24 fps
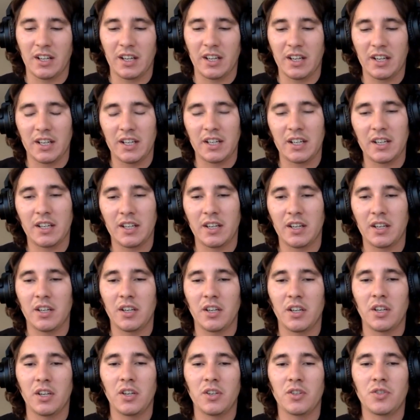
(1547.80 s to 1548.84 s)
and
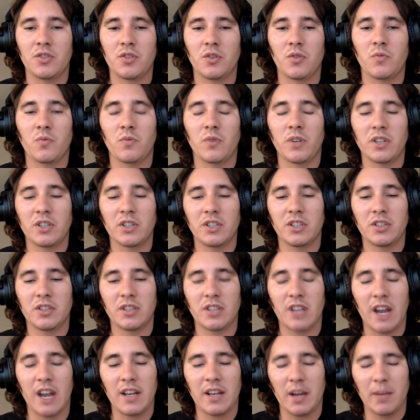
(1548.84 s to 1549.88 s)
so we're
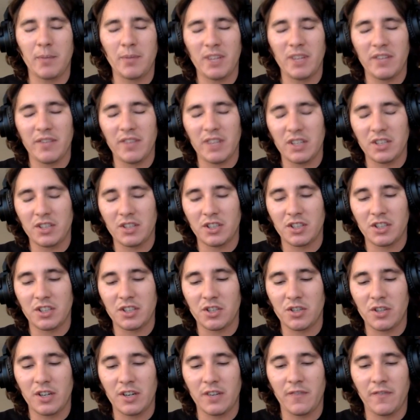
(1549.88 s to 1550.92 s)
just I believe that they're
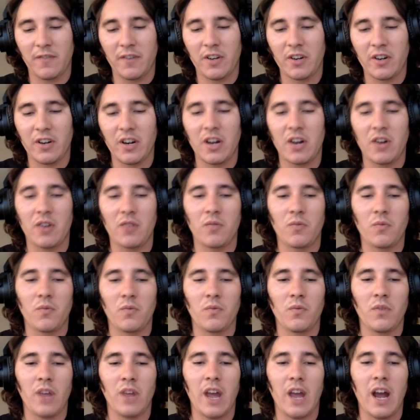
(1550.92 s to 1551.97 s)
just trying to figure out
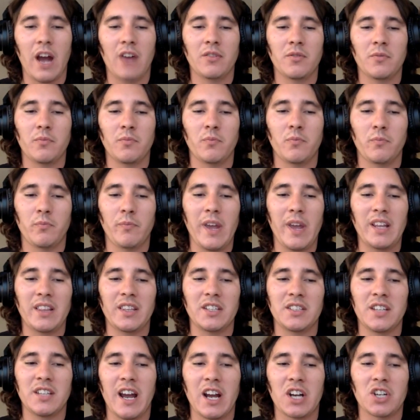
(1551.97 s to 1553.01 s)
how to make
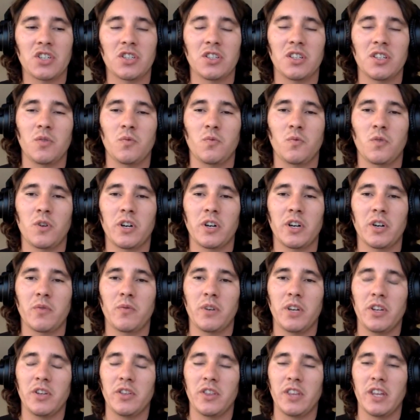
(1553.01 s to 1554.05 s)
this actually work.
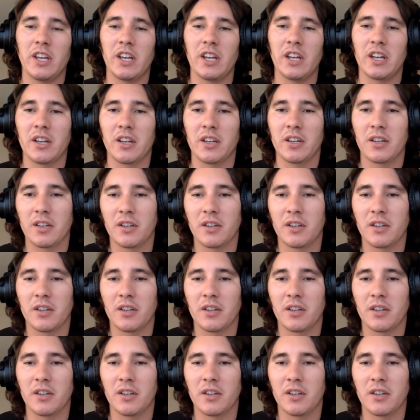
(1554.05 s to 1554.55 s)
What do you think?